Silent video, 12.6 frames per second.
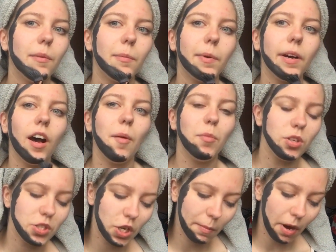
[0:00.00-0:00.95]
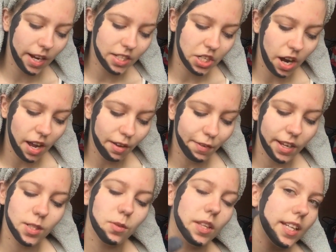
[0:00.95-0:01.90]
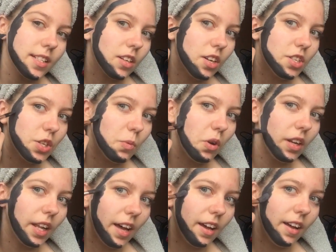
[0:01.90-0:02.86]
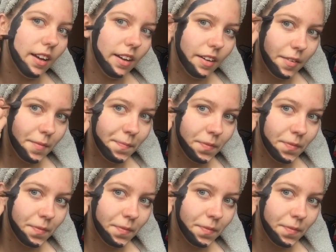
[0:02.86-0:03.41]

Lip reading: But I'm not doing my entire face with this. I do want that